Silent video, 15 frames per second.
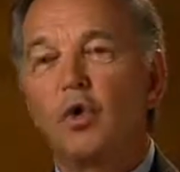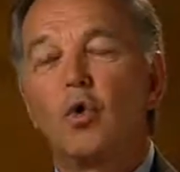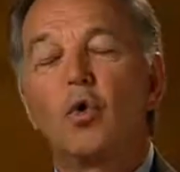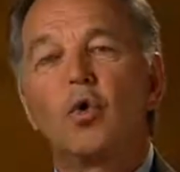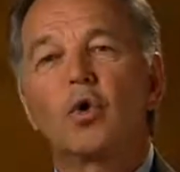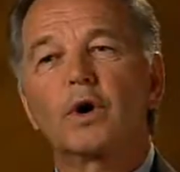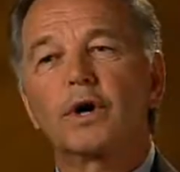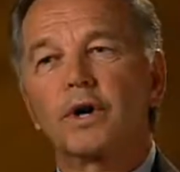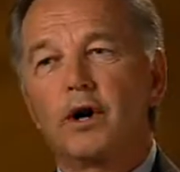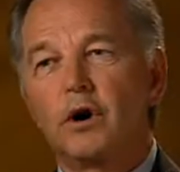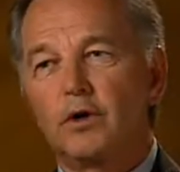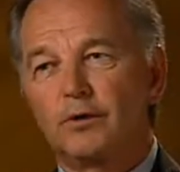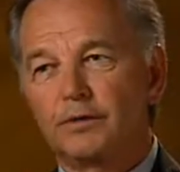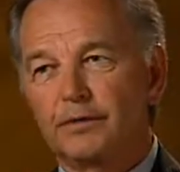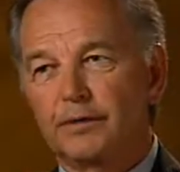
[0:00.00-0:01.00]
or an
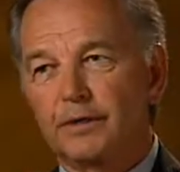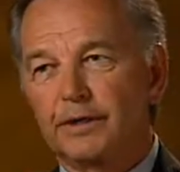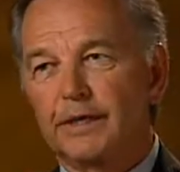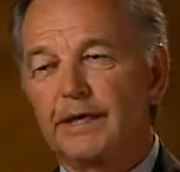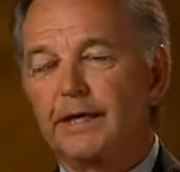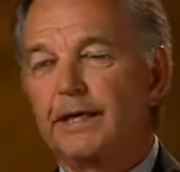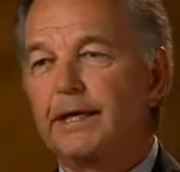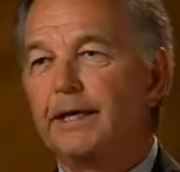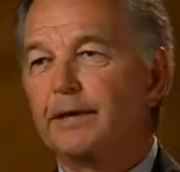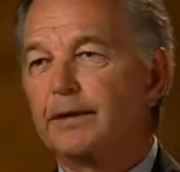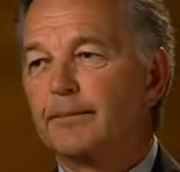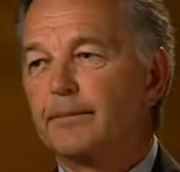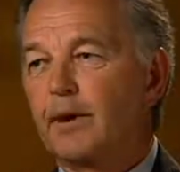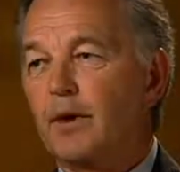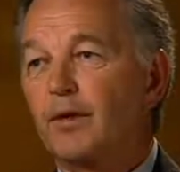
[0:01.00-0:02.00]
ulcer in the
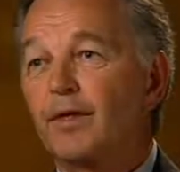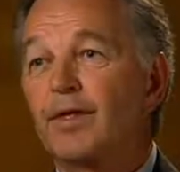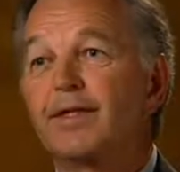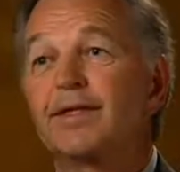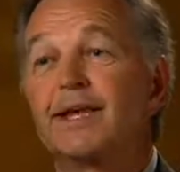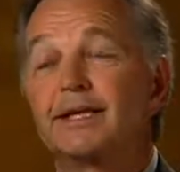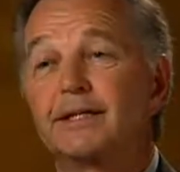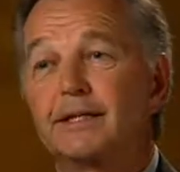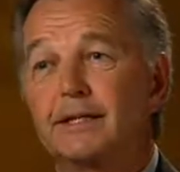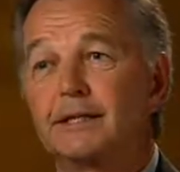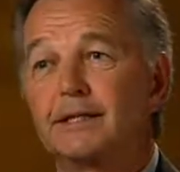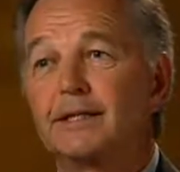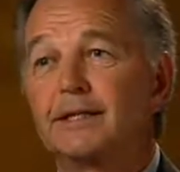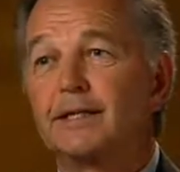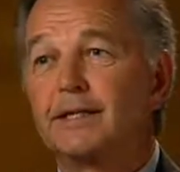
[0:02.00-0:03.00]
mouth that
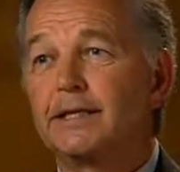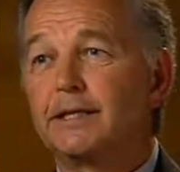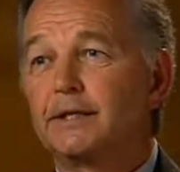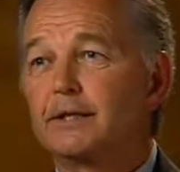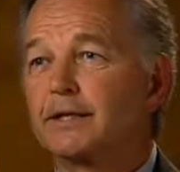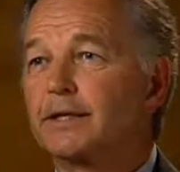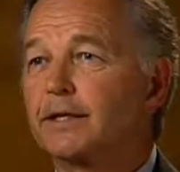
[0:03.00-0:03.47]
doesn't heal.